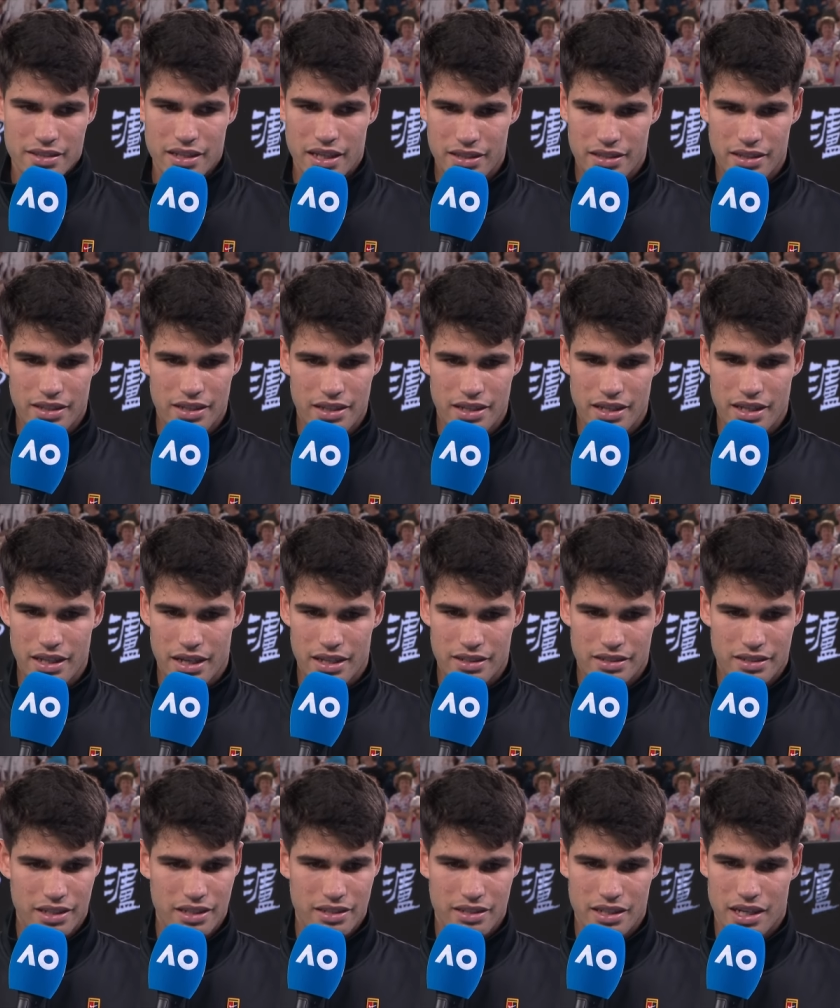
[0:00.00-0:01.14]
that he has.
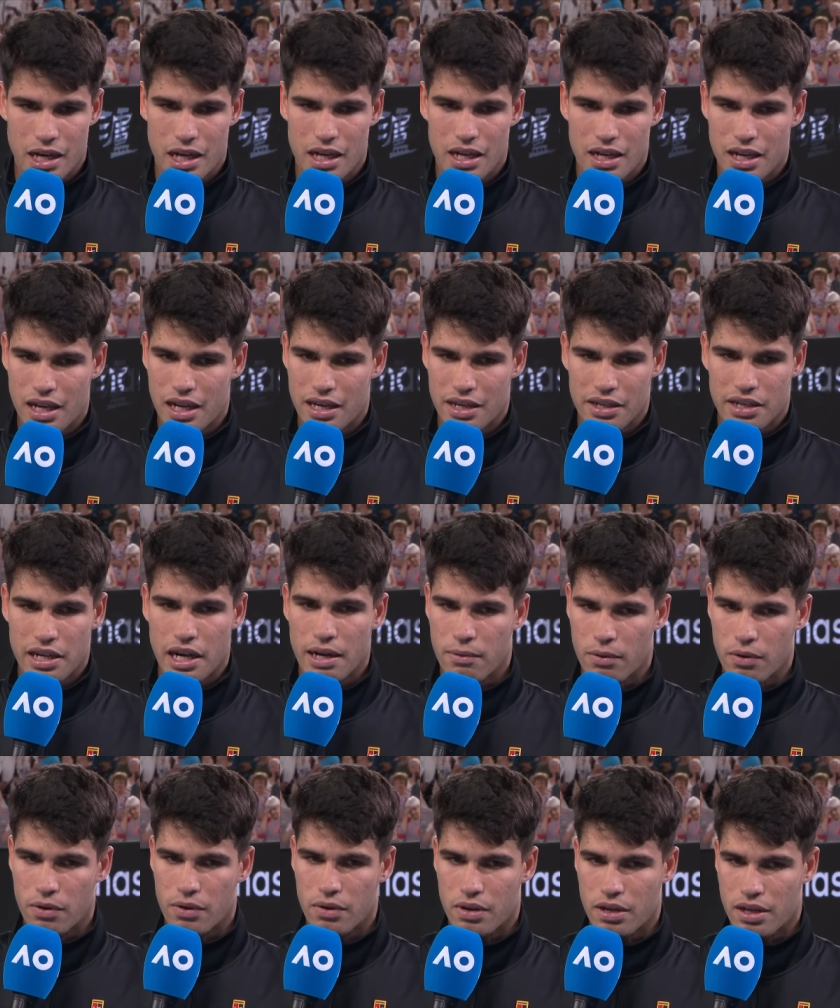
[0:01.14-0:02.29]
He's an
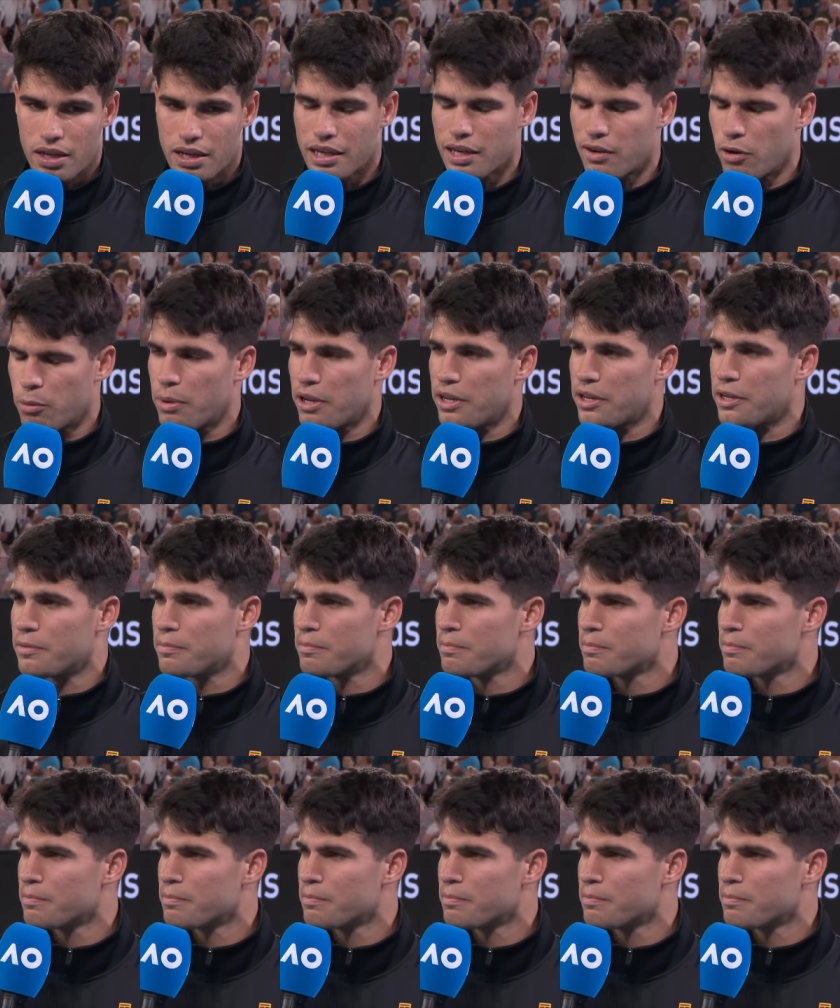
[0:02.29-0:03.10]
incredible player.